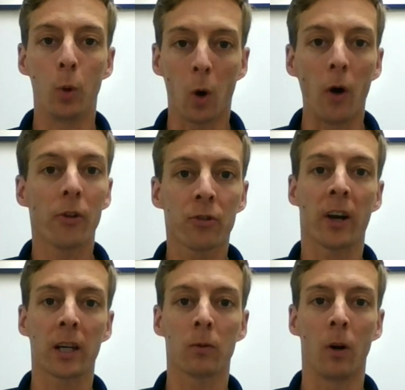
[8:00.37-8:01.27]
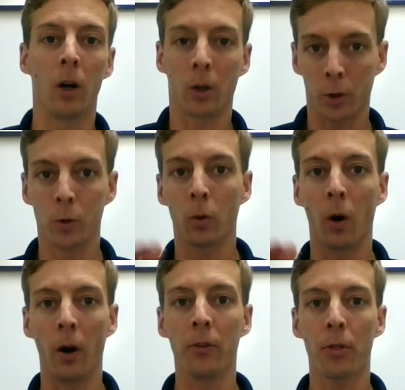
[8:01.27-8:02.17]
you were on the second rung or you
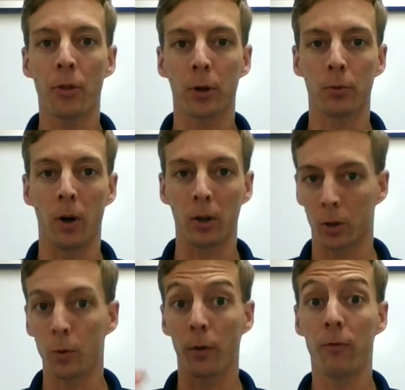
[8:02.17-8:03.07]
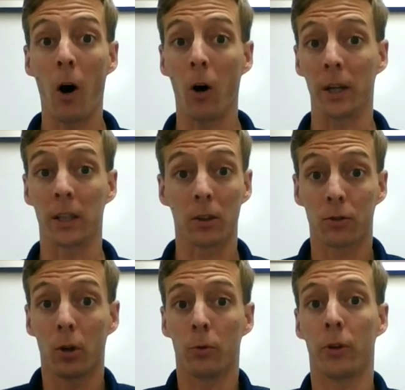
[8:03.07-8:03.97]
were on the third rung or you were falling.
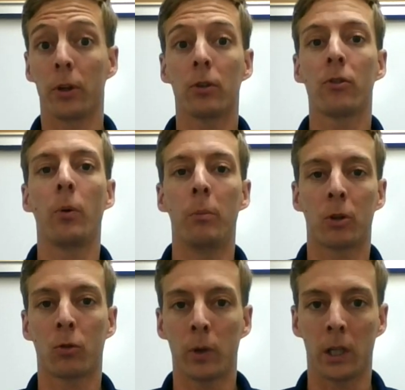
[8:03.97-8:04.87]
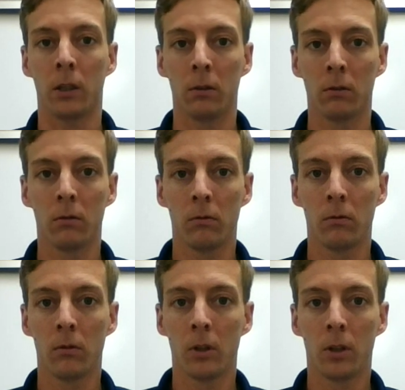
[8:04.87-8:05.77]
There's no there is no in between.
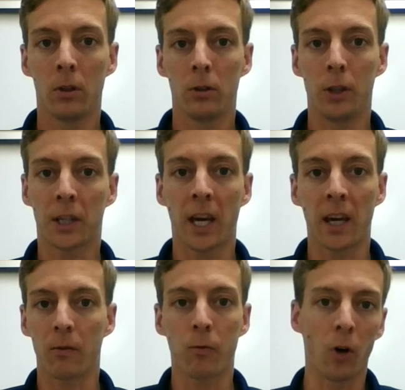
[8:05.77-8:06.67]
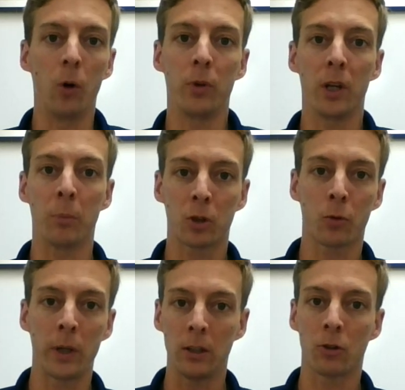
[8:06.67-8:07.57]
You can't float in
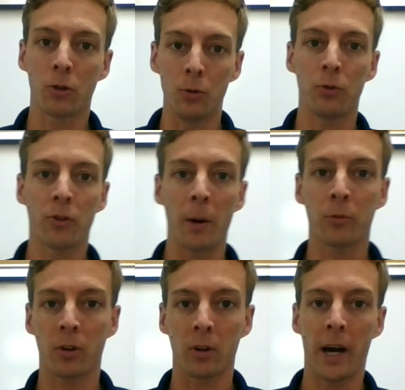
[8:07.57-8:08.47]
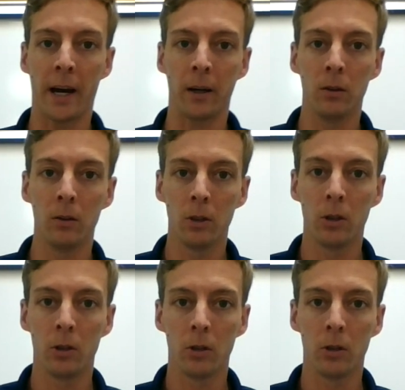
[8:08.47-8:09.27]
between the two steps on a ladder.